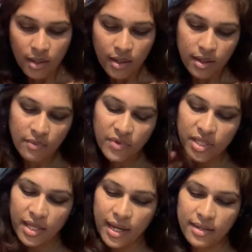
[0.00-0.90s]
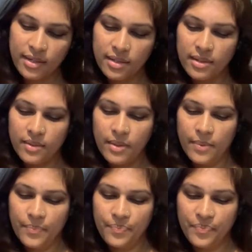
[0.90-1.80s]
Uh, with that, uh,
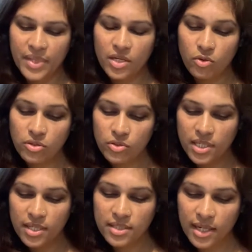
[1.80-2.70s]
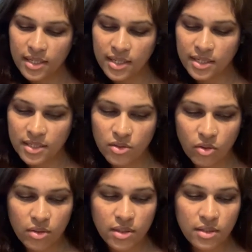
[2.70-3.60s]
it also says that it is
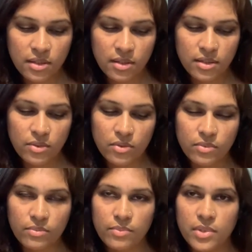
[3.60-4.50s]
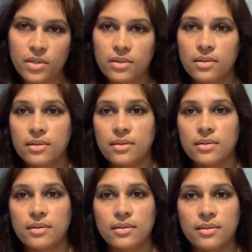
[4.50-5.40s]
gonna, you know,
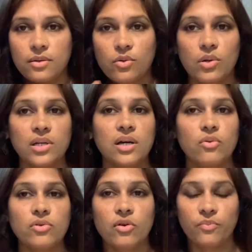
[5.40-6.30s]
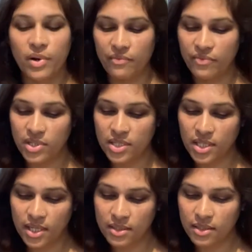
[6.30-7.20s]
lower down your puffy
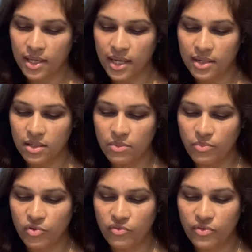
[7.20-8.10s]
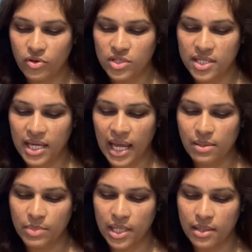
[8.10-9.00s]
skin and improve your scalp
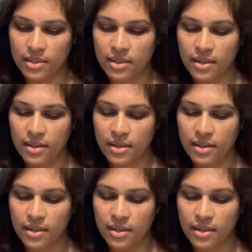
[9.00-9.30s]
health